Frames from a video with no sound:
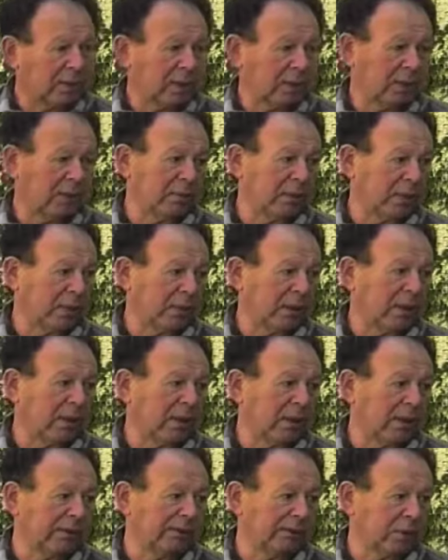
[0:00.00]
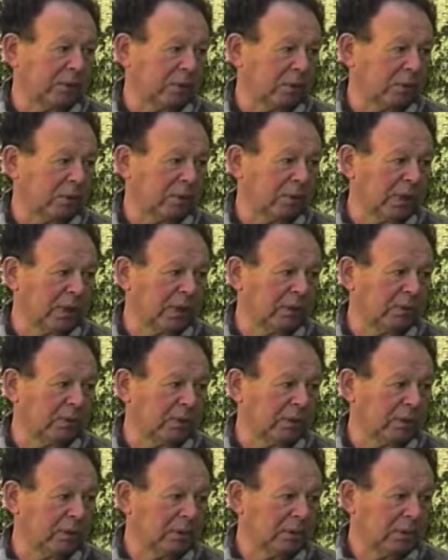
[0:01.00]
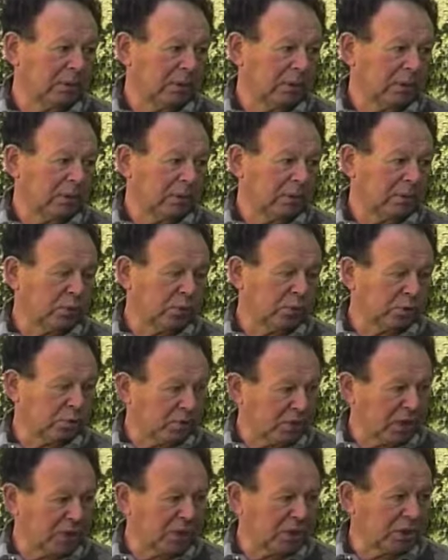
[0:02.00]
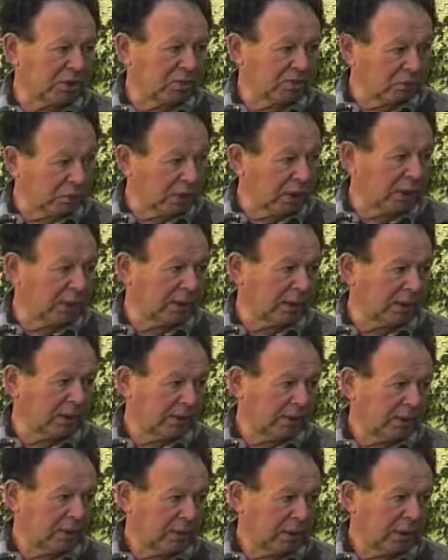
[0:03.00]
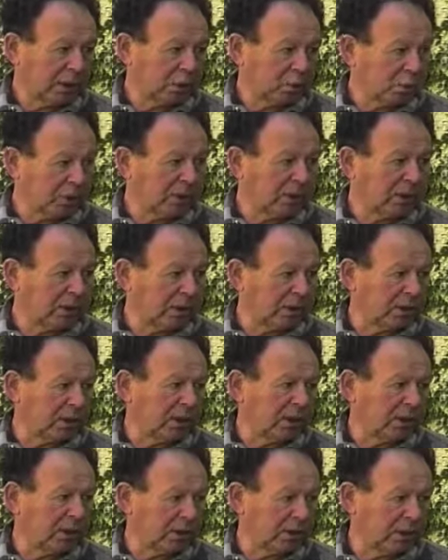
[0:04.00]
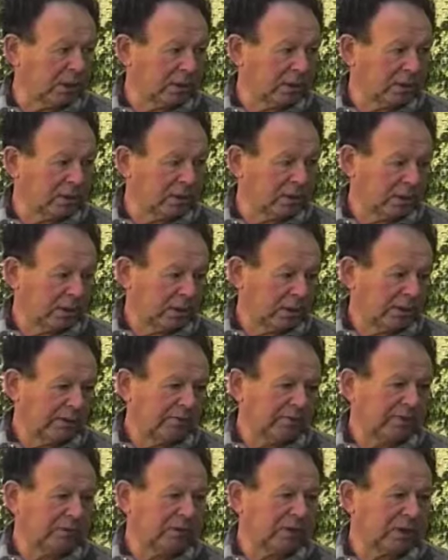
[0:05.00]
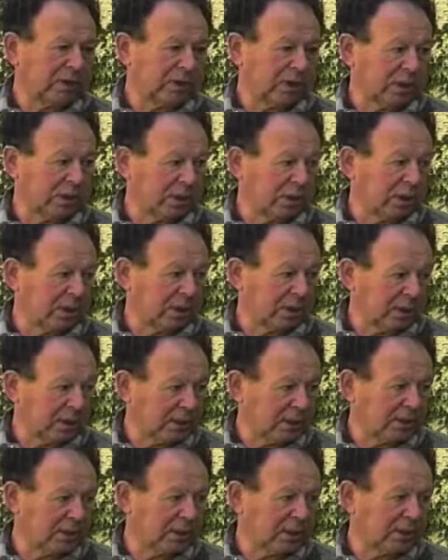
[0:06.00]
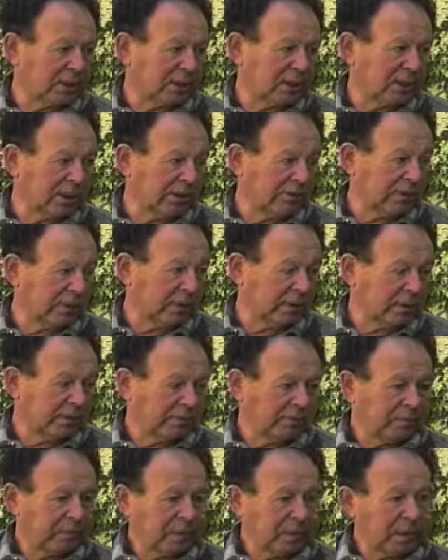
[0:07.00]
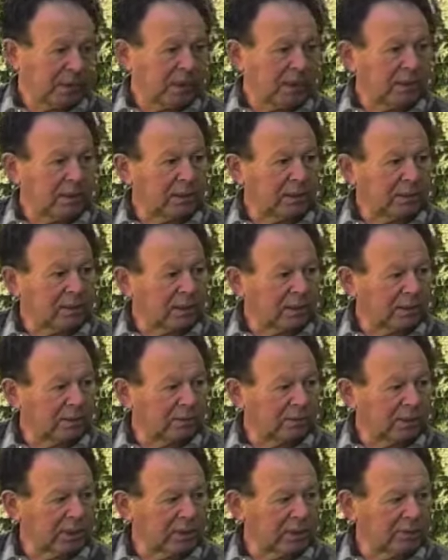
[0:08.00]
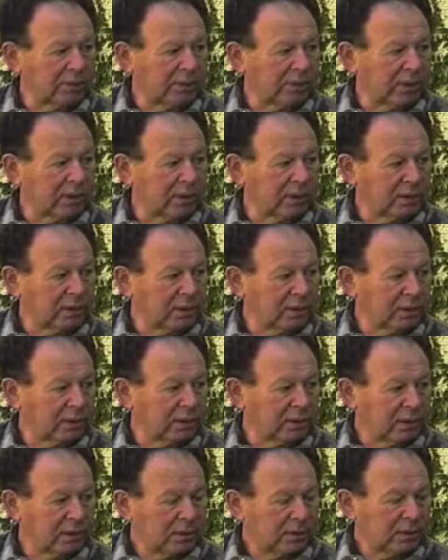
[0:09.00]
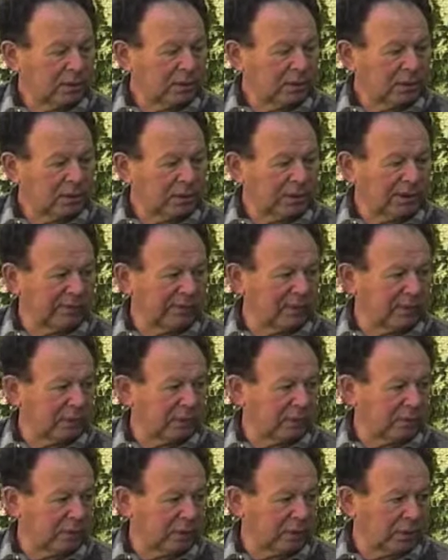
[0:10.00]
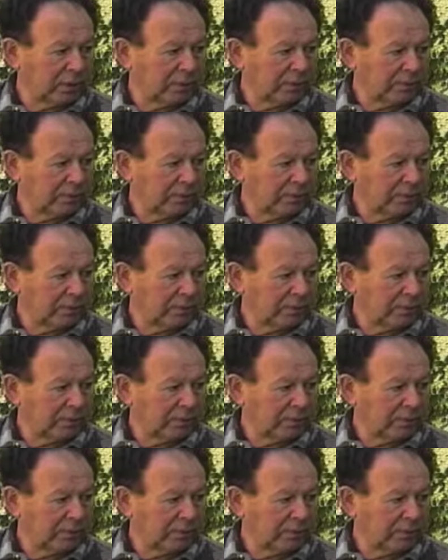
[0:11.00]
the American Air Force will be able to smash them really, as we did in 1956, in 1967, and in the second part of 1973,